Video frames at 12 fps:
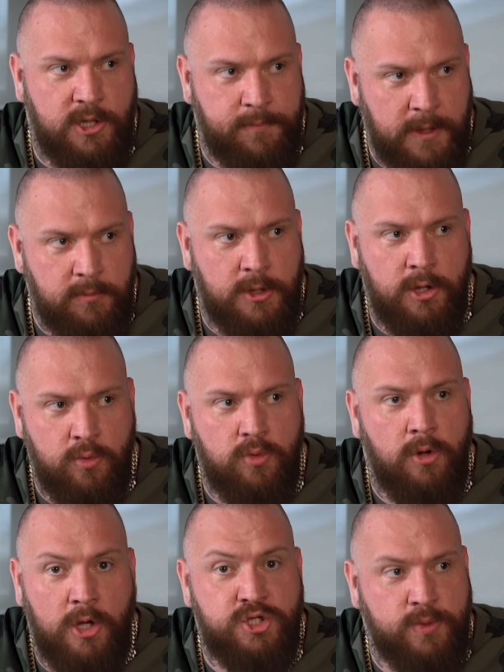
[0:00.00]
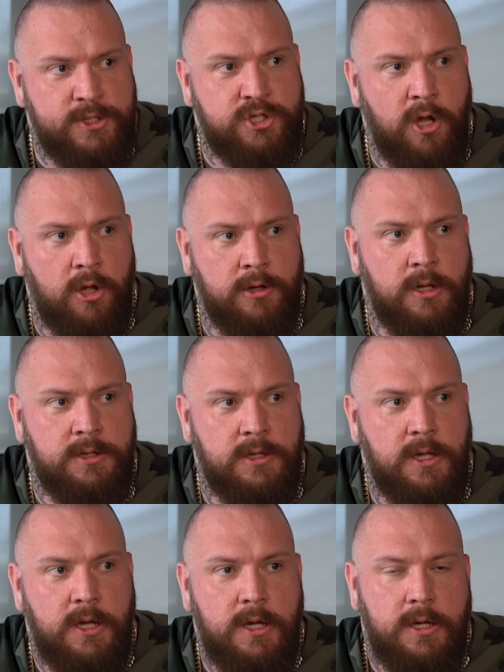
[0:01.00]
are people who are switched on
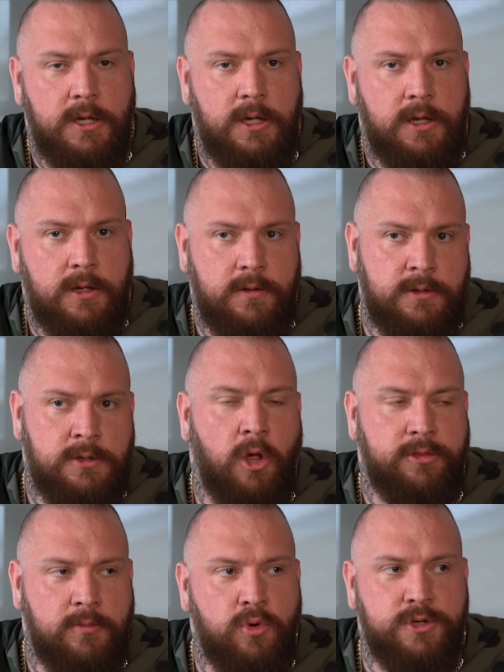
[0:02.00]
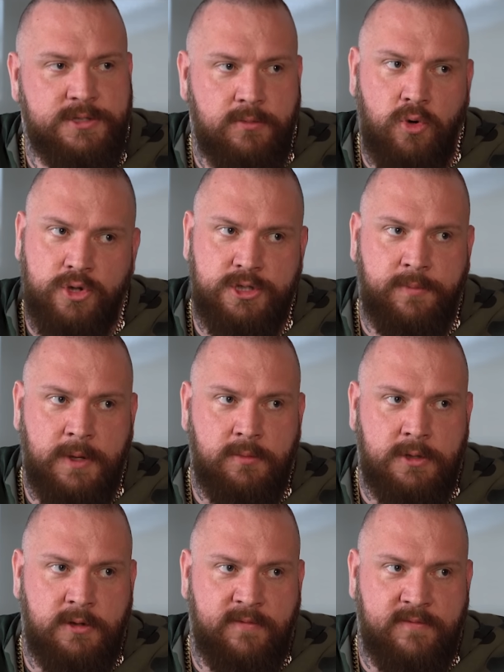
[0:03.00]
and not the most emotional
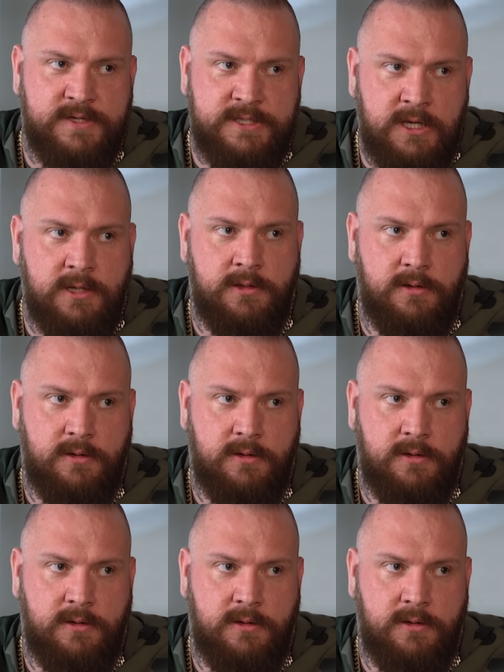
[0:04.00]
people you've ever seen.